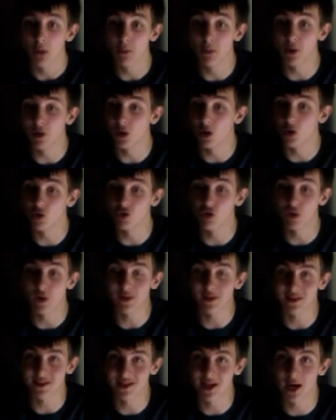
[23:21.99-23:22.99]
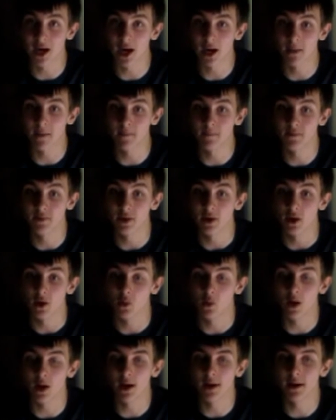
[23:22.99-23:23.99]
But also at the time
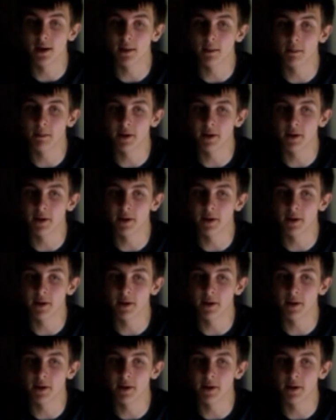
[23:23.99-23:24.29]
when